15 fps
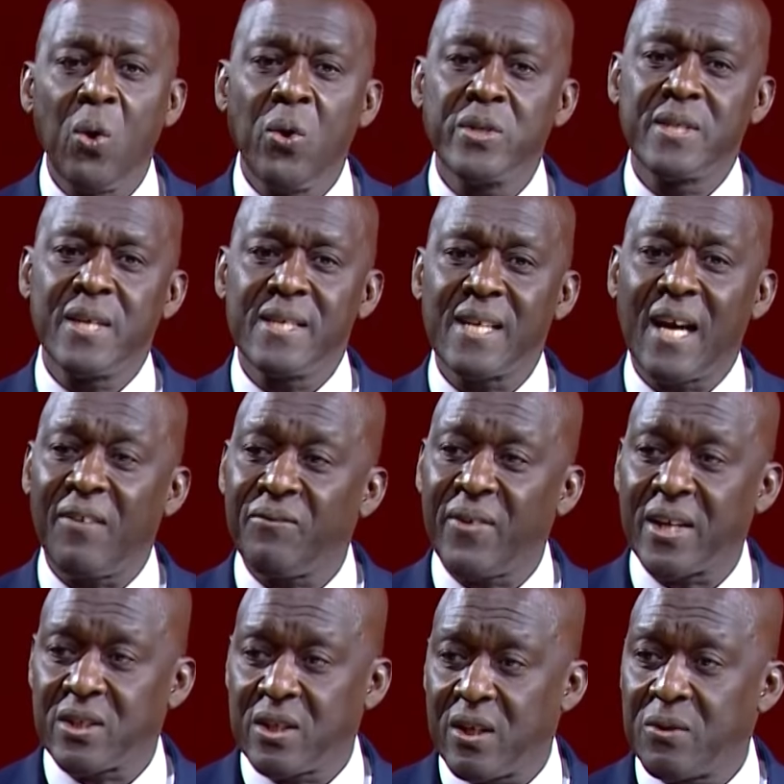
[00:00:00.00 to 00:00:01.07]
All these are
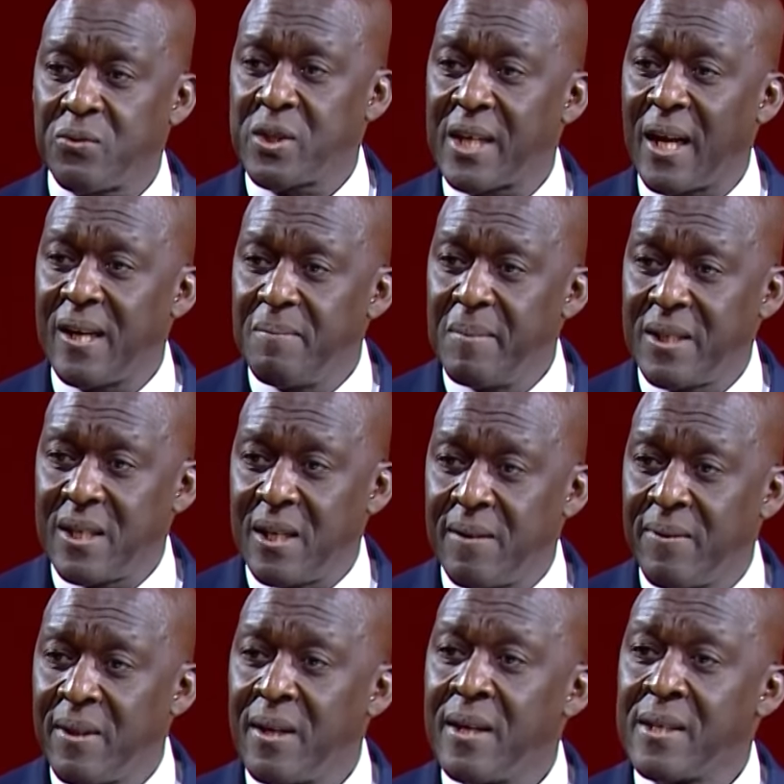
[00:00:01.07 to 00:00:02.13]
factors which are
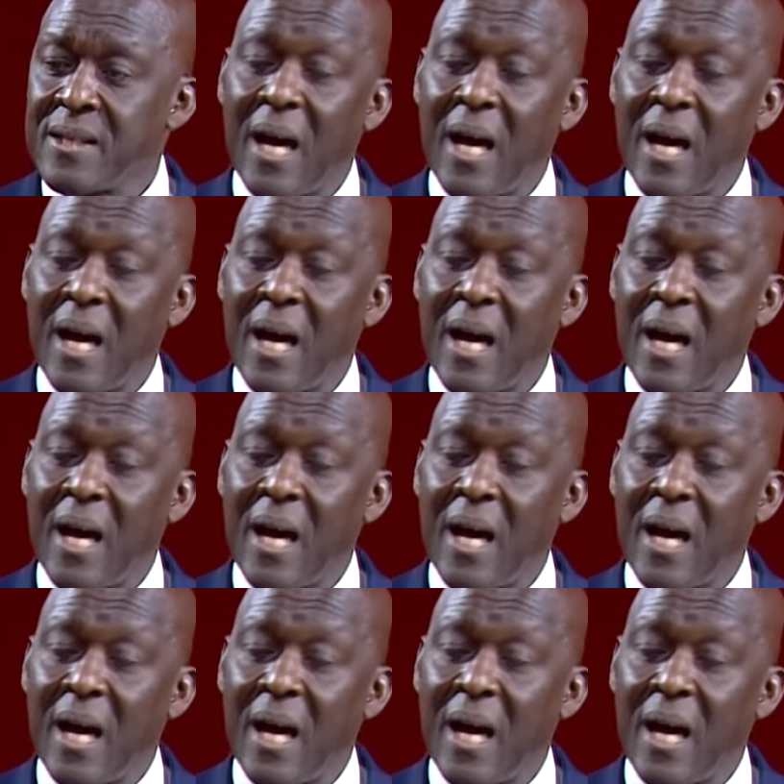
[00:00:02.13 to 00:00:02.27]
limiting